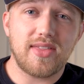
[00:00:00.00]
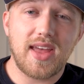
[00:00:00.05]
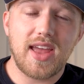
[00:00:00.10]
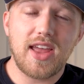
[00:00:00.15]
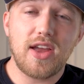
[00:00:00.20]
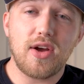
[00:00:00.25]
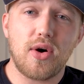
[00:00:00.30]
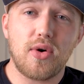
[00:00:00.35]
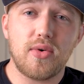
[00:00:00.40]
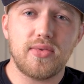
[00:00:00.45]

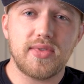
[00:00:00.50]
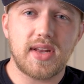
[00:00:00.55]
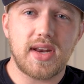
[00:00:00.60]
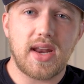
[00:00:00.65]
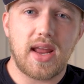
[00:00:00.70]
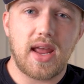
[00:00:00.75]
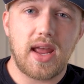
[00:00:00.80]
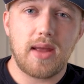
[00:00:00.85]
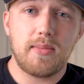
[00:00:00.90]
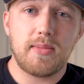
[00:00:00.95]
They own the
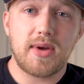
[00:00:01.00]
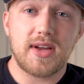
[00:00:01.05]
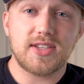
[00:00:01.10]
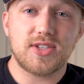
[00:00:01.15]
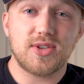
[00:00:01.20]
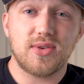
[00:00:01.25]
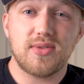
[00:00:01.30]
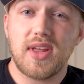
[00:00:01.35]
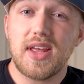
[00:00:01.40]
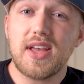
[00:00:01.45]
name, and
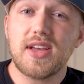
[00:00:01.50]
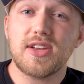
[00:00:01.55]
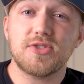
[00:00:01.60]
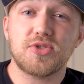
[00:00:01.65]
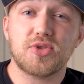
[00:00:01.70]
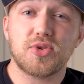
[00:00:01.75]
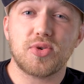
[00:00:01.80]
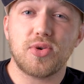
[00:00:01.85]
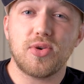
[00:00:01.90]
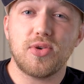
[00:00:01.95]
so they
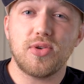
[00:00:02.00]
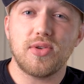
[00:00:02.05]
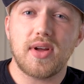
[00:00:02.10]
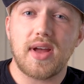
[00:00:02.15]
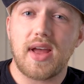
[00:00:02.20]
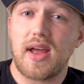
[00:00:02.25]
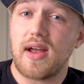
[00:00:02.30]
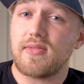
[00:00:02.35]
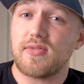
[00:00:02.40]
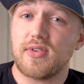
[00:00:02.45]
control
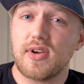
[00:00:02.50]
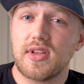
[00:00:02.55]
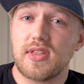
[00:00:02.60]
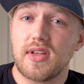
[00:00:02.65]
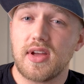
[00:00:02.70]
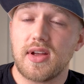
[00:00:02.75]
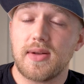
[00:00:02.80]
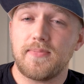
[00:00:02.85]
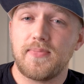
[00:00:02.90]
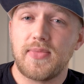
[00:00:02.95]

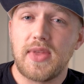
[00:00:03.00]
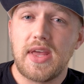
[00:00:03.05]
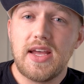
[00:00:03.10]
everything.